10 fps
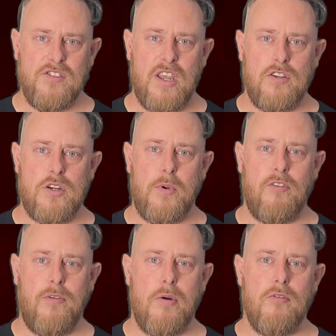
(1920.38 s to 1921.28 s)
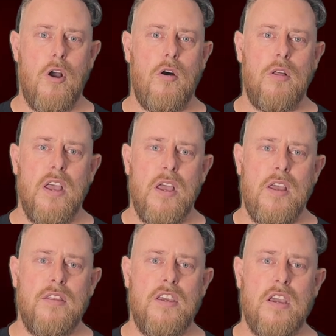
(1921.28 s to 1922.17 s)
He was eligible for parole
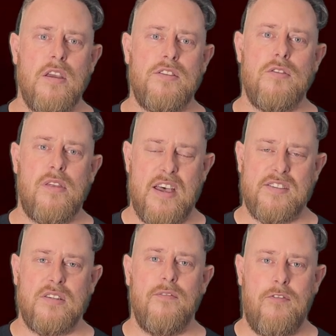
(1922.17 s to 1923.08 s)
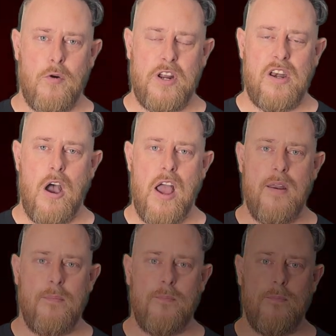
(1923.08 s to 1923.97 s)
in the year
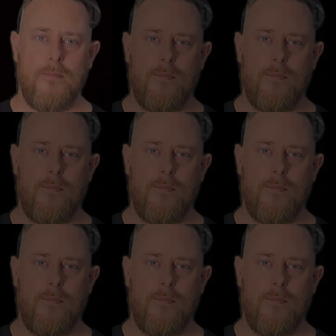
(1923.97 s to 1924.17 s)
2049.